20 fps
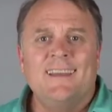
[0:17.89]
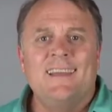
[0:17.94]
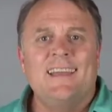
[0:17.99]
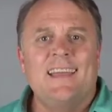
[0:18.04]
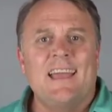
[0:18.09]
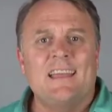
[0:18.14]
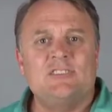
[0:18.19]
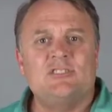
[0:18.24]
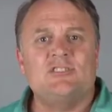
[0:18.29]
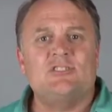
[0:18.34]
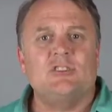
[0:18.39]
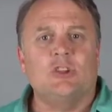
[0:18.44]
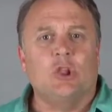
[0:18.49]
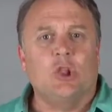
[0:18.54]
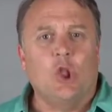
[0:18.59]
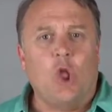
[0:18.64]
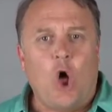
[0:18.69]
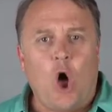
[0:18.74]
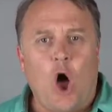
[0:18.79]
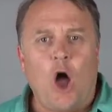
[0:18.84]
It's
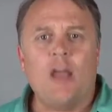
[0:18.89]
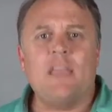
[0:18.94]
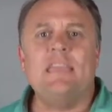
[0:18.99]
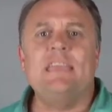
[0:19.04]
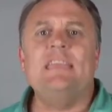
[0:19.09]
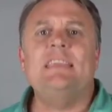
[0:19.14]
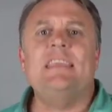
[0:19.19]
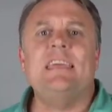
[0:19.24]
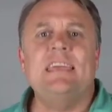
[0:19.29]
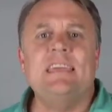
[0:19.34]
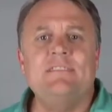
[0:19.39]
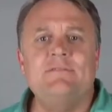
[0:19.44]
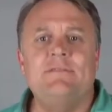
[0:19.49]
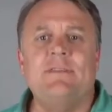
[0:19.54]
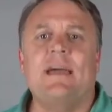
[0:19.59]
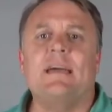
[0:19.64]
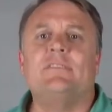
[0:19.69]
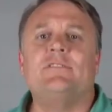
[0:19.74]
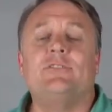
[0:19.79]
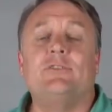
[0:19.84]
logging
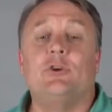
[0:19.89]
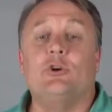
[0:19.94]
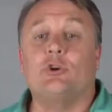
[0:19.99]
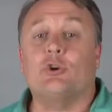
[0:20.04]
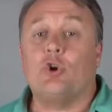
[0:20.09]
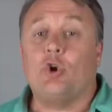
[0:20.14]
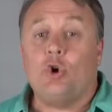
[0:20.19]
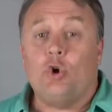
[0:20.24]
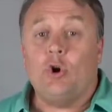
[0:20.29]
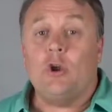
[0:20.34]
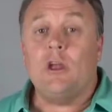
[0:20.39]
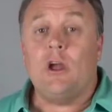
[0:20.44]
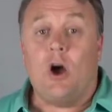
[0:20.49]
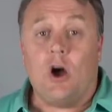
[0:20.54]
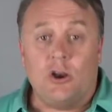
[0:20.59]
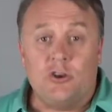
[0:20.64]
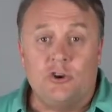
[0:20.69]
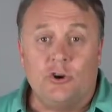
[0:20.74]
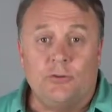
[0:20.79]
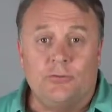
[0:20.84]
events that are occurring
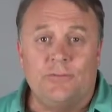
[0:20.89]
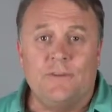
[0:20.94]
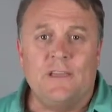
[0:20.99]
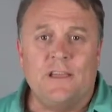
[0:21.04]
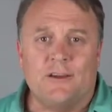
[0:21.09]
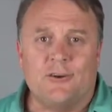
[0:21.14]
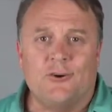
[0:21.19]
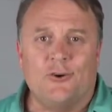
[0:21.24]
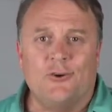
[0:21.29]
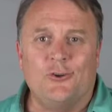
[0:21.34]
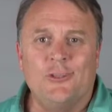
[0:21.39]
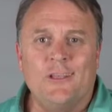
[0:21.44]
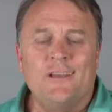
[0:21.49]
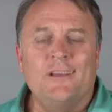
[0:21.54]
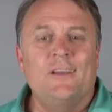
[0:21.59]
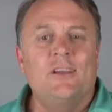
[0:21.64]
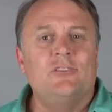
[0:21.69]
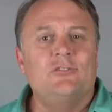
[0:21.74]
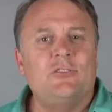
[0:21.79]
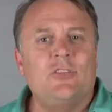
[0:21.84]
on your vehicle
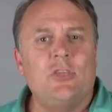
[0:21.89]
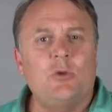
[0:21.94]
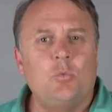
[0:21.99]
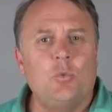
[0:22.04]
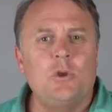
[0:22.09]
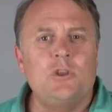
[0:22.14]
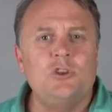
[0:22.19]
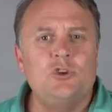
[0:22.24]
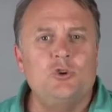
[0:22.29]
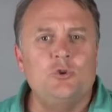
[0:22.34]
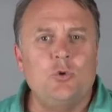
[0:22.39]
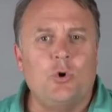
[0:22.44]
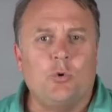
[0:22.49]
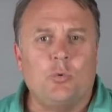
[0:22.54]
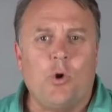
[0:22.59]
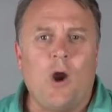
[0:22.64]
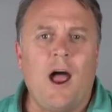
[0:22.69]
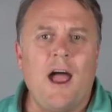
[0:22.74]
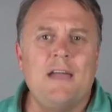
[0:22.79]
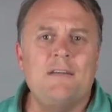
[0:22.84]
so that when you
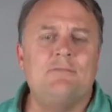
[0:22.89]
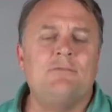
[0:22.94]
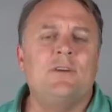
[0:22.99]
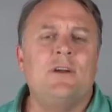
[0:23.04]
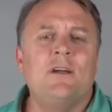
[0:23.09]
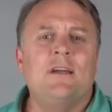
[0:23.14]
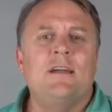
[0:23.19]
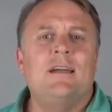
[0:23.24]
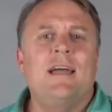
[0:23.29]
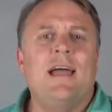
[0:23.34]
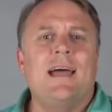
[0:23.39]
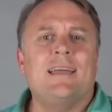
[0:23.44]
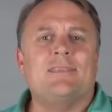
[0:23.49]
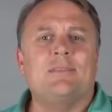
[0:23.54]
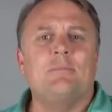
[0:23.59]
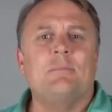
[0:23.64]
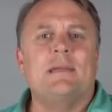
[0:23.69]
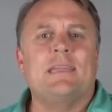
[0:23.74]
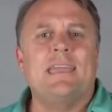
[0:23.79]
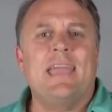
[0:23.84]
arrive at
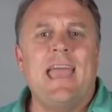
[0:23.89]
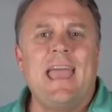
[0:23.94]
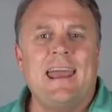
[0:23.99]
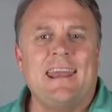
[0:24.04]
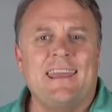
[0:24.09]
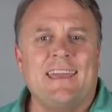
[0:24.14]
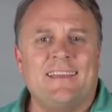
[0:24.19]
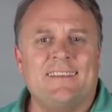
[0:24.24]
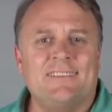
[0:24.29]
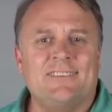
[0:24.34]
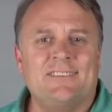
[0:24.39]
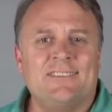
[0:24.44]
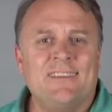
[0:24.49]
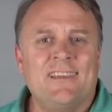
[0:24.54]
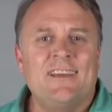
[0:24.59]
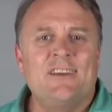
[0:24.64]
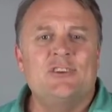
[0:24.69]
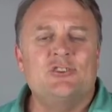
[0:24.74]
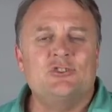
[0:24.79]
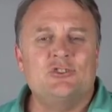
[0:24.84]
the mechanic's
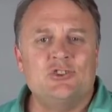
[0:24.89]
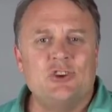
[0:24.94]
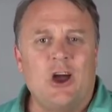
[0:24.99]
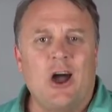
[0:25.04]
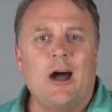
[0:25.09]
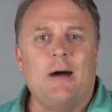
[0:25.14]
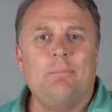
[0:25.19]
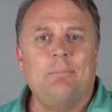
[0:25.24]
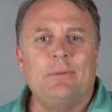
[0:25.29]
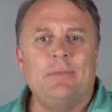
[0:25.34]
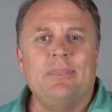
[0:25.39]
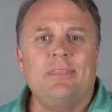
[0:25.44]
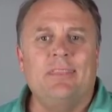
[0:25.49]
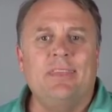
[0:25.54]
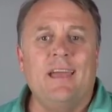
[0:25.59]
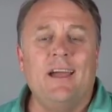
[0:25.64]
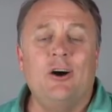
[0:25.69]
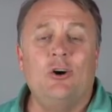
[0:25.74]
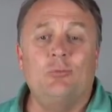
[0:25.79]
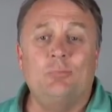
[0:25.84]
shop,
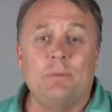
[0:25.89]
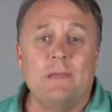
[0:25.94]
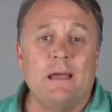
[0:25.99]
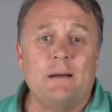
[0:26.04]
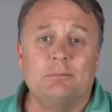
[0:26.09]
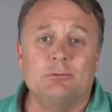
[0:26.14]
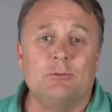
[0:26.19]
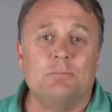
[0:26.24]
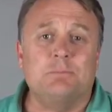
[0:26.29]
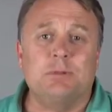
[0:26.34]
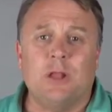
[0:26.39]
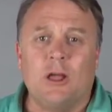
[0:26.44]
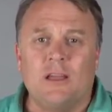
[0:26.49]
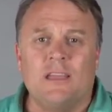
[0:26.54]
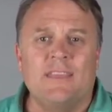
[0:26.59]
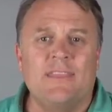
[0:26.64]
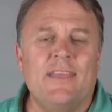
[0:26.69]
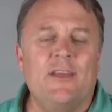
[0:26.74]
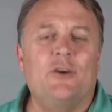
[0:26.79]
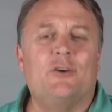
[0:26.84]
they'll be able to plug
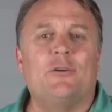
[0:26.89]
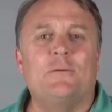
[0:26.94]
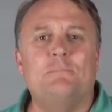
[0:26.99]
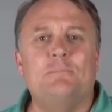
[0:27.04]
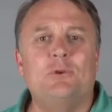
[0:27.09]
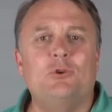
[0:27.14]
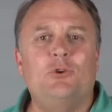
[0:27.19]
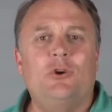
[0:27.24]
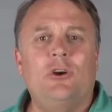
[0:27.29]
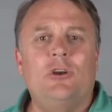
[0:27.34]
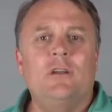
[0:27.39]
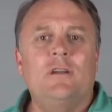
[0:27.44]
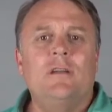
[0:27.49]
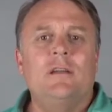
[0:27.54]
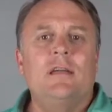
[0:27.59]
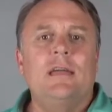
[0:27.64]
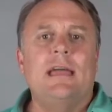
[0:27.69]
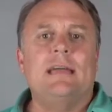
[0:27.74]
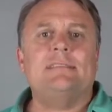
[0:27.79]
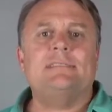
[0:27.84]
in their computer
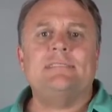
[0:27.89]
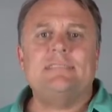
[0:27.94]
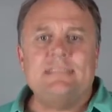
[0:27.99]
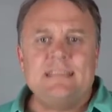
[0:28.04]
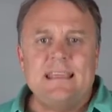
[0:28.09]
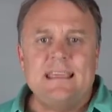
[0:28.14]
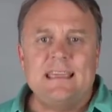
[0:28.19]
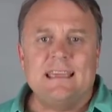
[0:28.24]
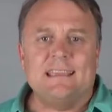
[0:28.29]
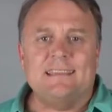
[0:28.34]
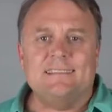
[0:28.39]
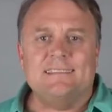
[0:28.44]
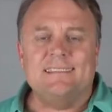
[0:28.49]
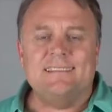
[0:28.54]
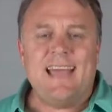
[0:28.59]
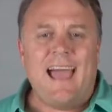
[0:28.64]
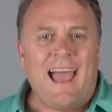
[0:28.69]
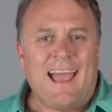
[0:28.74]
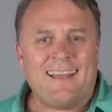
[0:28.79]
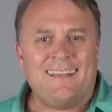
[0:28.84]
and see
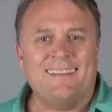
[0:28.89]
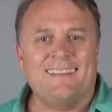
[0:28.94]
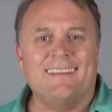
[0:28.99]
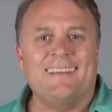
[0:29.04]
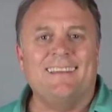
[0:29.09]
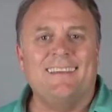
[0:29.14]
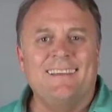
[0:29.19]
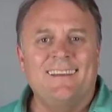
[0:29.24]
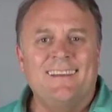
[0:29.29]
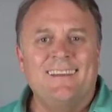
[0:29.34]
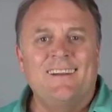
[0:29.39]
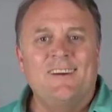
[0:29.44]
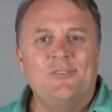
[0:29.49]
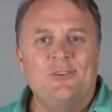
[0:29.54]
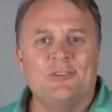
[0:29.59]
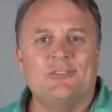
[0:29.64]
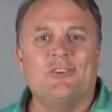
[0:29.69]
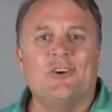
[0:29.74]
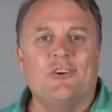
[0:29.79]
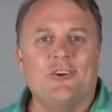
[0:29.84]
exactly
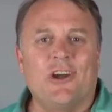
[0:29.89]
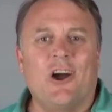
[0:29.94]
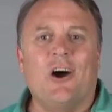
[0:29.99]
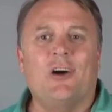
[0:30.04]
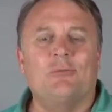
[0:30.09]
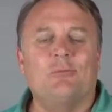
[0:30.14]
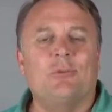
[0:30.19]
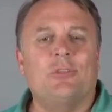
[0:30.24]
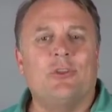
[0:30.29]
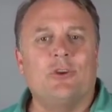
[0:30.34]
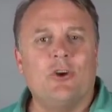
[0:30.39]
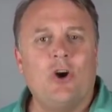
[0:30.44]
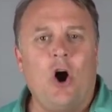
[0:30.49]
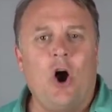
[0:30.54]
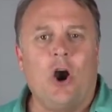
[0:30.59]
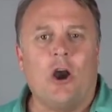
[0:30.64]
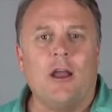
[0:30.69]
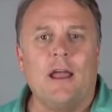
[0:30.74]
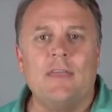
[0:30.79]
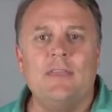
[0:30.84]
what's going on with your
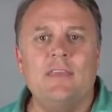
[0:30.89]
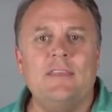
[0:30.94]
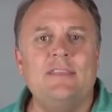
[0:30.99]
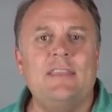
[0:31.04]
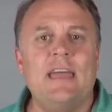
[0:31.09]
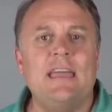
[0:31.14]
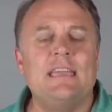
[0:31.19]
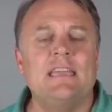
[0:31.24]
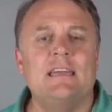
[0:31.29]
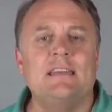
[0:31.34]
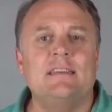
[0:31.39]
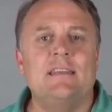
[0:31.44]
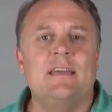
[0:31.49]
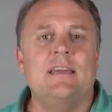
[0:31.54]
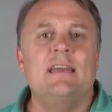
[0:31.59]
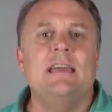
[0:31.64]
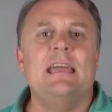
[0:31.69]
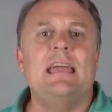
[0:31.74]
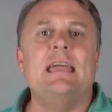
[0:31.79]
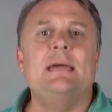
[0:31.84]
car. And then they can
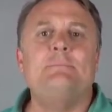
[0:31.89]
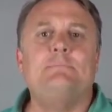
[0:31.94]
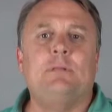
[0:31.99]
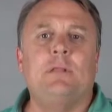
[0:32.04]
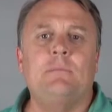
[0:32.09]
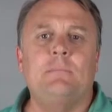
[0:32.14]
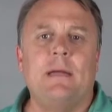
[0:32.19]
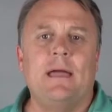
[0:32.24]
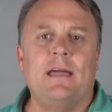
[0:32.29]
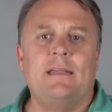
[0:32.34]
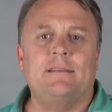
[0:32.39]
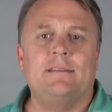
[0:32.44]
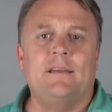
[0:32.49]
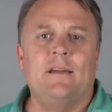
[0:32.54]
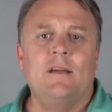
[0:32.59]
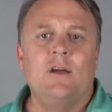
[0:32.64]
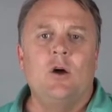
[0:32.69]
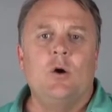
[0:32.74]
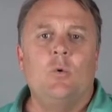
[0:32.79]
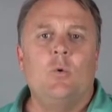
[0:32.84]
implement
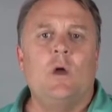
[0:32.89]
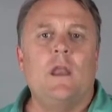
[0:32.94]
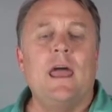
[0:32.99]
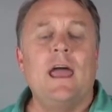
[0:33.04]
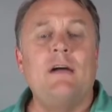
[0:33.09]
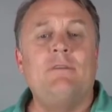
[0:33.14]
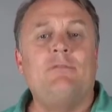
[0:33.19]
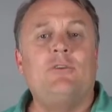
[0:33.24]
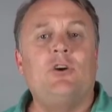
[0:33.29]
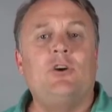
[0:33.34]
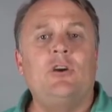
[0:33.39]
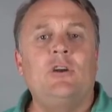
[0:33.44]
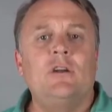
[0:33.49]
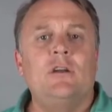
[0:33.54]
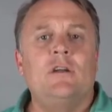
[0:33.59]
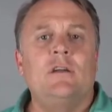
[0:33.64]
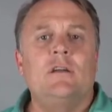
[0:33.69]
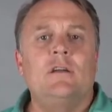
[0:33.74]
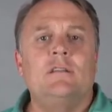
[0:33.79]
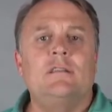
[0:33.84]
whatever
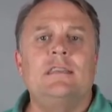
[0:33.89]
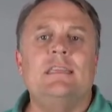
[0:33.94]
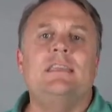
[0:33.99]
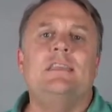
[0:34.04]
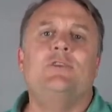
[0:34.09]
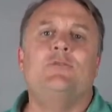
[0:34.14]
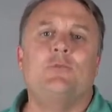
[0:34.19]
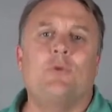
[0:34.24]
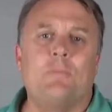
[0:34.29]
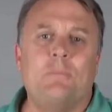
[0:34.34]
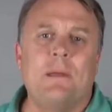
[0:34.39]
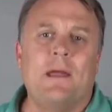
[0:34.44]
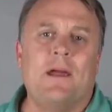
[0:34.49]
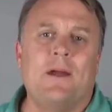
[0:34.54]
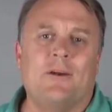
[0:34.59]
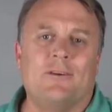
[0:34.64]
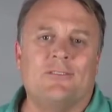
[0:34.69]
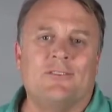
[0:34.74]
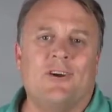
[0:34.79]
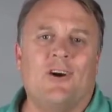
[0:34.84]
needed
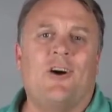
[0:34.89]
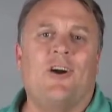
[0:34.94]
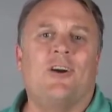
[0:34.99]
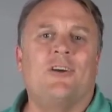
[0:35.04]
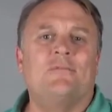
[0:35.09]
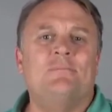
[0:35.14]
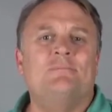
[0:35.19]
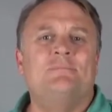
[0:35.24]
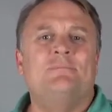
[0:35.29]
repairs are.